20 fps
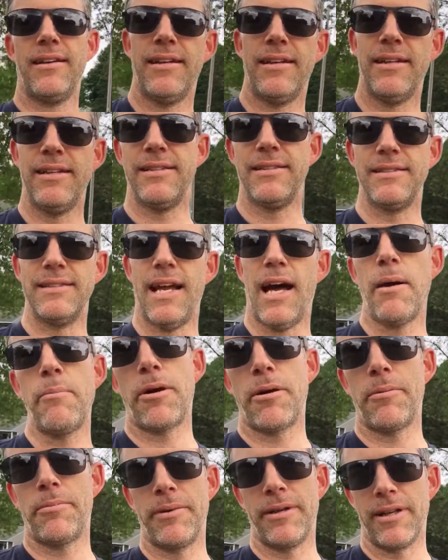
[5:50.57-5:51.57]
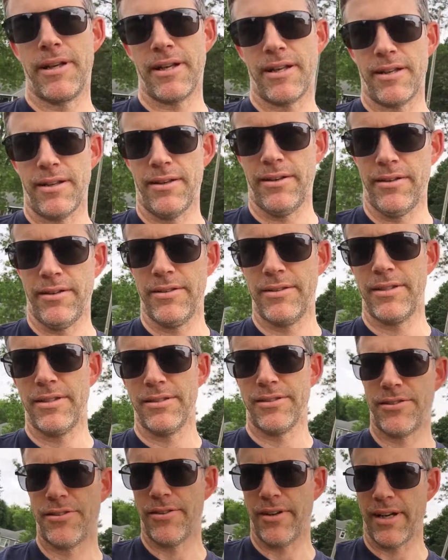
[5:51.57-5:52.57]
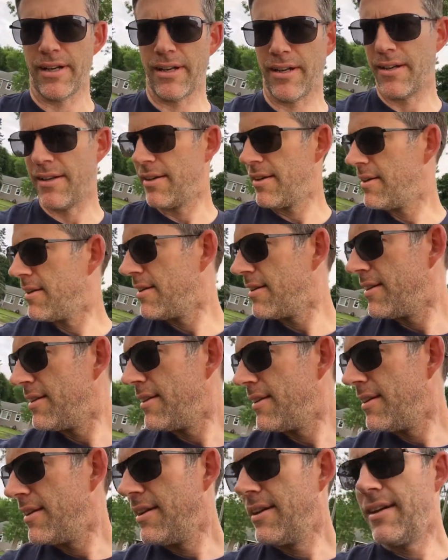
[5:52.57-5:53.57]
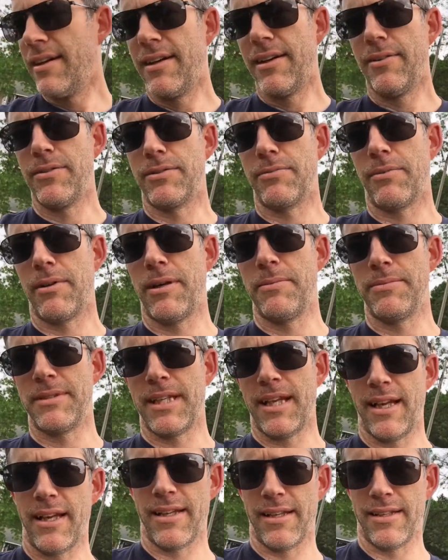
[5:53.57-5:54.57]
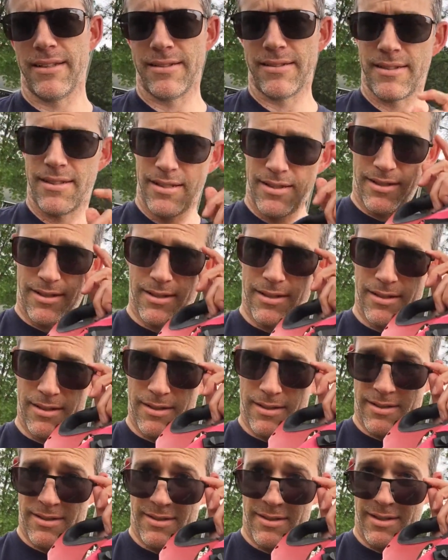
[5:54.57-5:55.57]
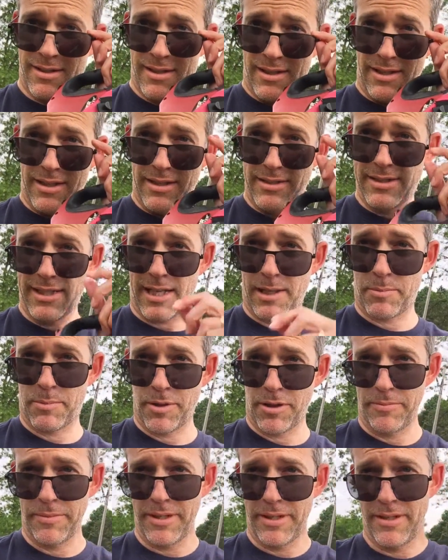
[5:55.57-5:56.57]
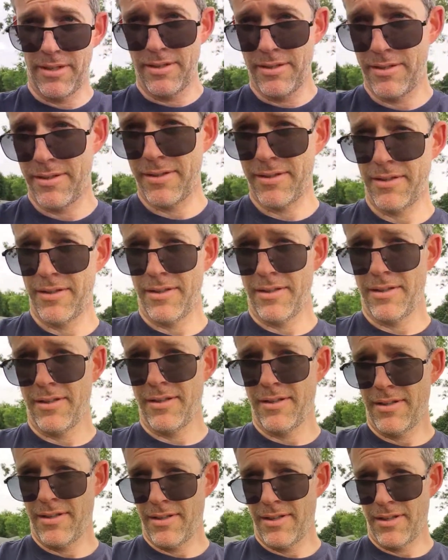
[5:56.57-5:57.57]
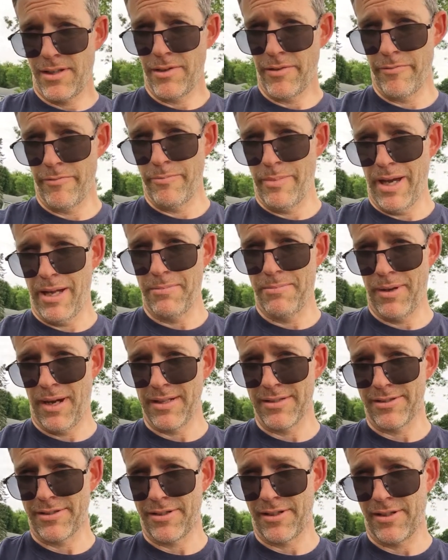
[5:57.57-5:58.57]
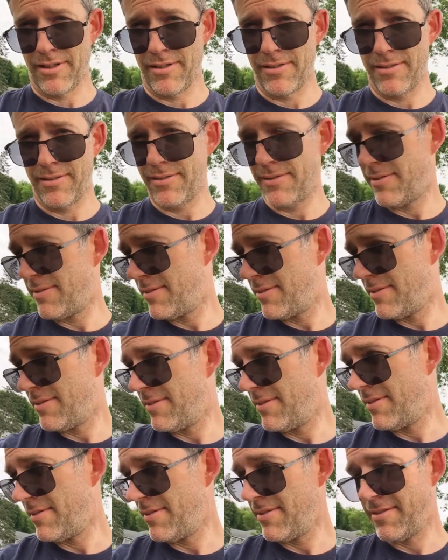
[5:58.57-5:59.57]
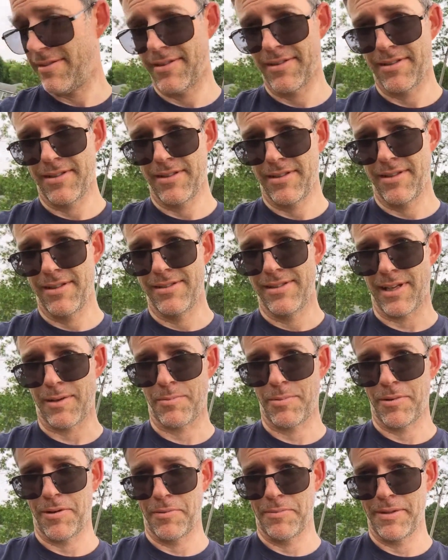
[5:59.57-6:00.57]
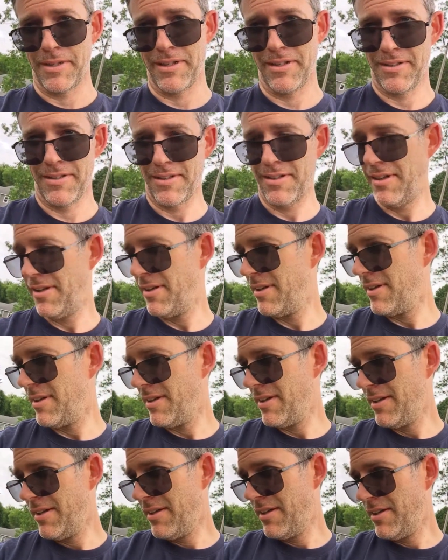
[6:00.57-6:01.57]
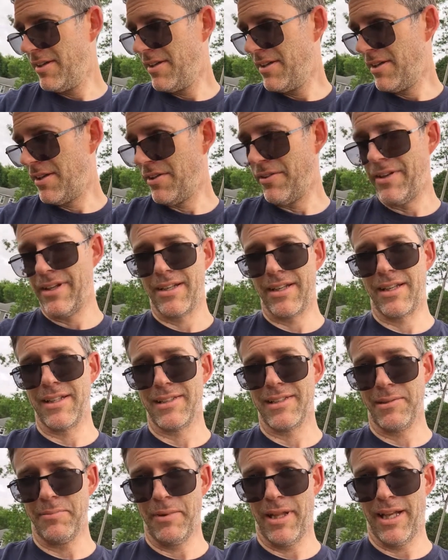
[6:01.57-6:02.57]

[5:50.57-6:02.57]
is not perpendicular to the string. That is what I'm saying is, Itzhak Perlman, you have bad posture. Itzhak Perlman, you need to get some